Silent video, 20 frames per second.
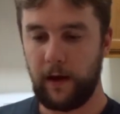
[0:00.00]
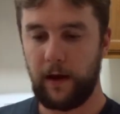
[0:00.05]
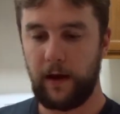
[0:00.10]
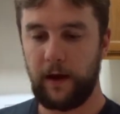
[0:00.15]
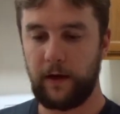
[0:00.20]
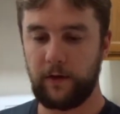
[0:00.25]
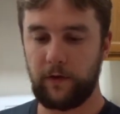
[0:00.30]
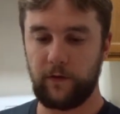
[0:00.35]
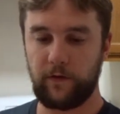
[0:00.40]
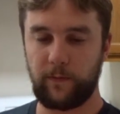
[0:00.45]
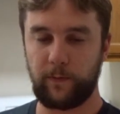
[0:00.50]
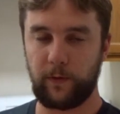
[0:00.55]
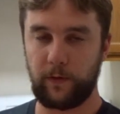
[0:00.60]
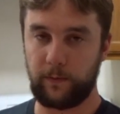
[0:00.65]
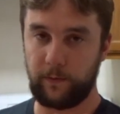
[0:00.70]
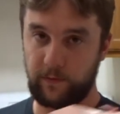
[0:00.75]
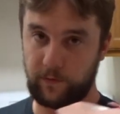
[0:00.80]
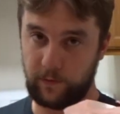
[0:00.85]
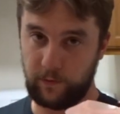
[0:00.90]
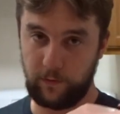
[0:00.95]

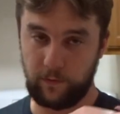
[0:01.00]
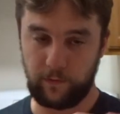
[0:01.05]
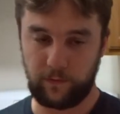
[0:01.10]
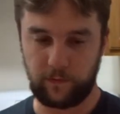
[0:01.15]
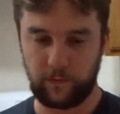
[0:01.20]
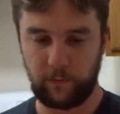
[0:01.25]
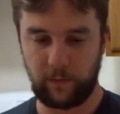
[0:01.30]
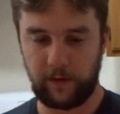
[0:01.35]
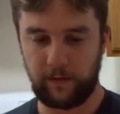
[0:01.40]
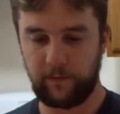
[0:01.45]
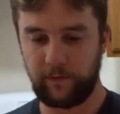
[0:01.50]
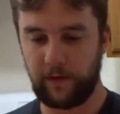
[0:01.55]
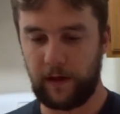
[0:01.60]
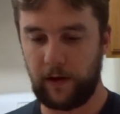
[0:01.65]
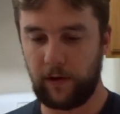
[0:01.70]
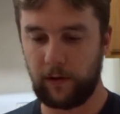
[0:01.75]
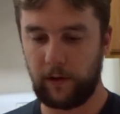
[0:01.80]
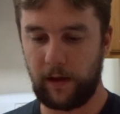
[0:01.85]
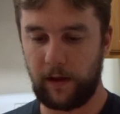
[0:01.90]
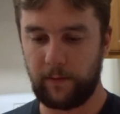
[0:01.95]
Endosperm is used in white
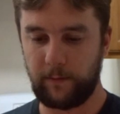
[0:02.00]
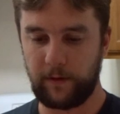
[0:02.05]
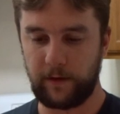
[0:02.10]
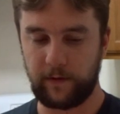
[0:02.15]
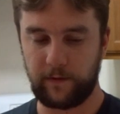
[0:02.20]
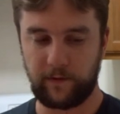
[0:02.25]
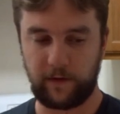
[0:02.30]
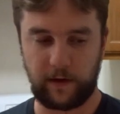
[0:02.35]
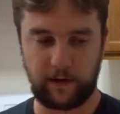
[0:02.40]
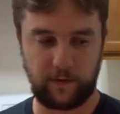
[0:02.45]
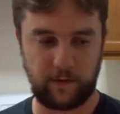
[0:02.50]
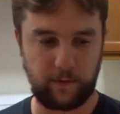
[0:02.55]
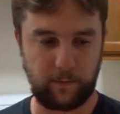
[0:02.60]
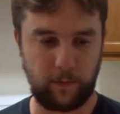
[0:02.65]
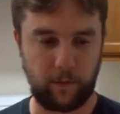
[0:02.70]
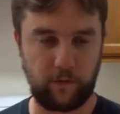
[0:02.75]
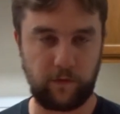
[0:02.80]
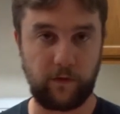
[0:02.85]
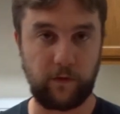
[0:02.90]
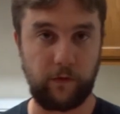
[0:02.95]
flour a lot because that's the
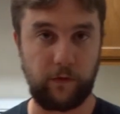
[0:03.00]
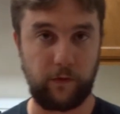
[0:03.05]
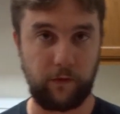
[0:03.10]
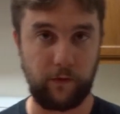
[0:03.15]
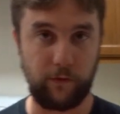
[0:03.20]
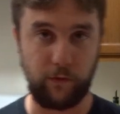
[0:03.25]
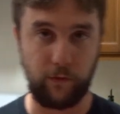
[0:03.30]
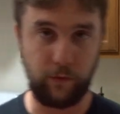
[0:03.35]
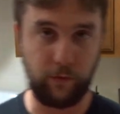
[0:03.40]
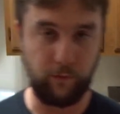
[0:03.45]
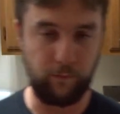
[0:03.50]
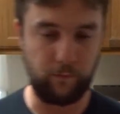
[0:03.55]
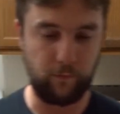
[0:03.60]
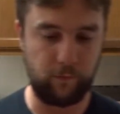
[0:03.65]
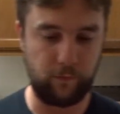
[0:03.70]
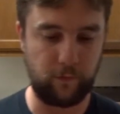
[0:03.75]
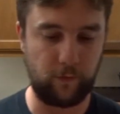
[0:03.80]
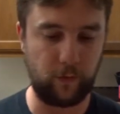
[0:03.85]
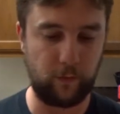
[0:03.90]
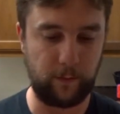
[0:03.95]
most
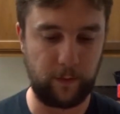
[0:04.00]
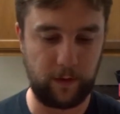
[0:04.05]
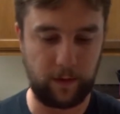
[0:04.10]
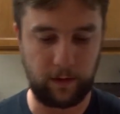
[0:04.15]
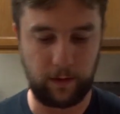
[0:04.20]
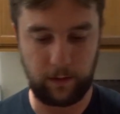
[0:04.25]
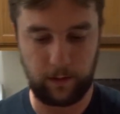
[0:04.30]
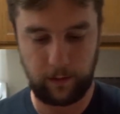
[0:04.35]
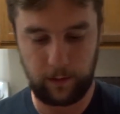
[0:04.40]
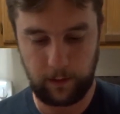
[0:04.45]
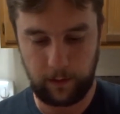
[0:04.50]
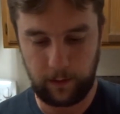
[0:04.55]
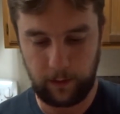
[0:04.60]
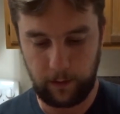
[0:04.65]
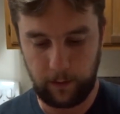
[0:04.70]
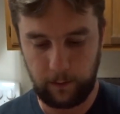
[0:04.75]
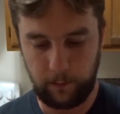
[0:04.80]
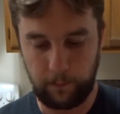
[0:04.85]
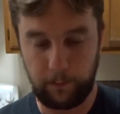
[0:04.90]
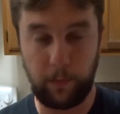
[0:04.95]
gluten-forming
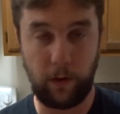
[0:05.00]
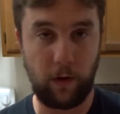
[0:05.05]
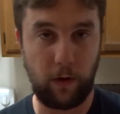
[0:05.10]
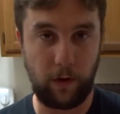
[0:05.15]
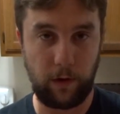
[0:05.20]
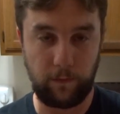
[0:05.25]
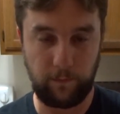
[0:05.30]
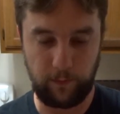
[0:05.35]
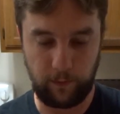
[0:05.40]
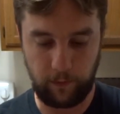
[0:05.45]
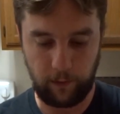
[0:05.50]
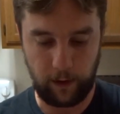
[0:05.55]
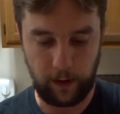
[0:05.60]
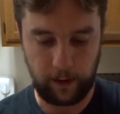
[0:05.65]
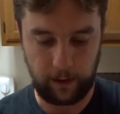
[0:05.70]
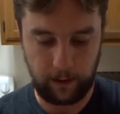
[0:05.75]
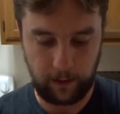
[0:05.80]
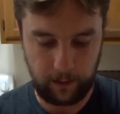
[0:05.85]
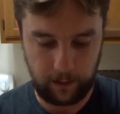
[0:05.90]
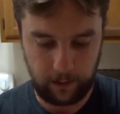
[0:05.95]
part of the grain.